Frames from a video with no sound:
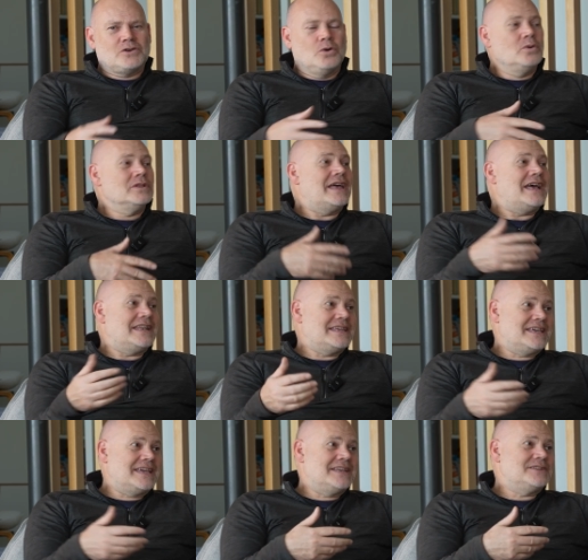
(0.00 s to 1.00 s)
cold air
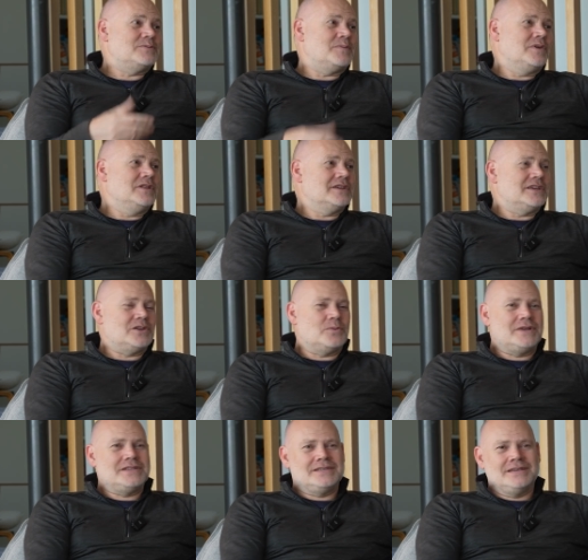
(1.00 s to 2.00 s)
leaking into a building in the
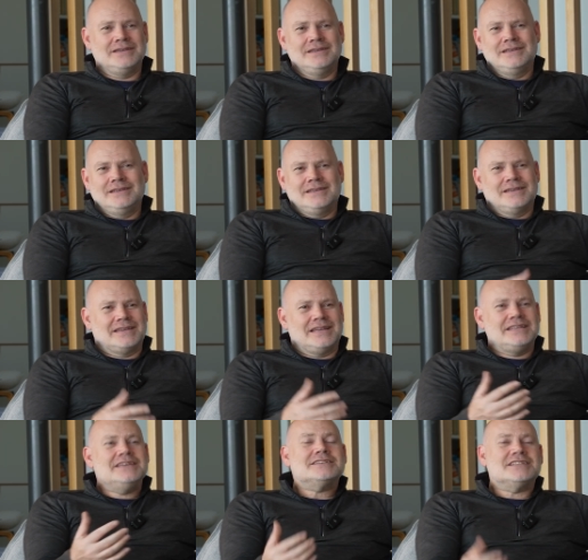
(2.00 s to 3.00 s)
winter
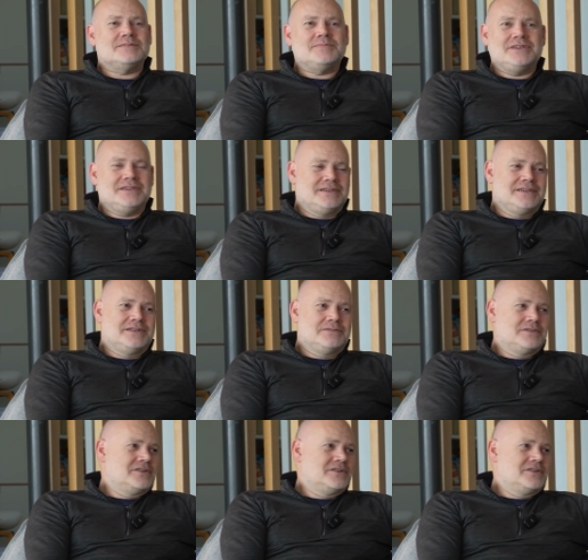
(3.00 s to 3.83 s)
can easily be,